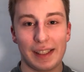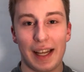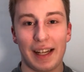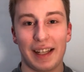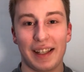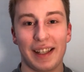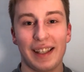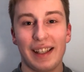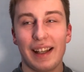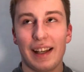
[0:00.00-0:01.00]
is that
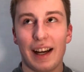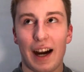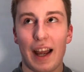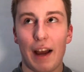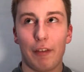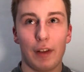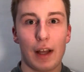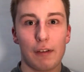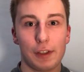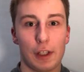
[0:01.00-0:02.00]
I have a
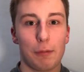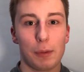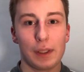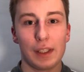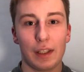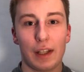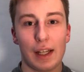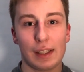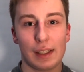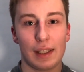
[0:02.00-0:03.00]
lot of sophomores in the
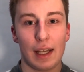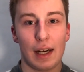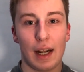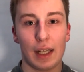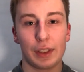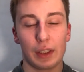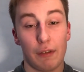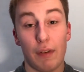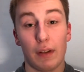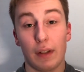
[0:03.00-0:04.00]
class that
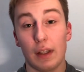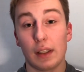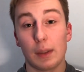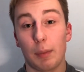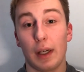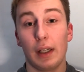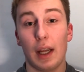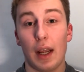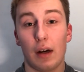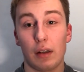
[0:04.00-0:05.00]
actually failed it in the spring
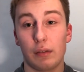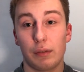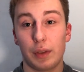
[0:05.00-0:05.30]
and are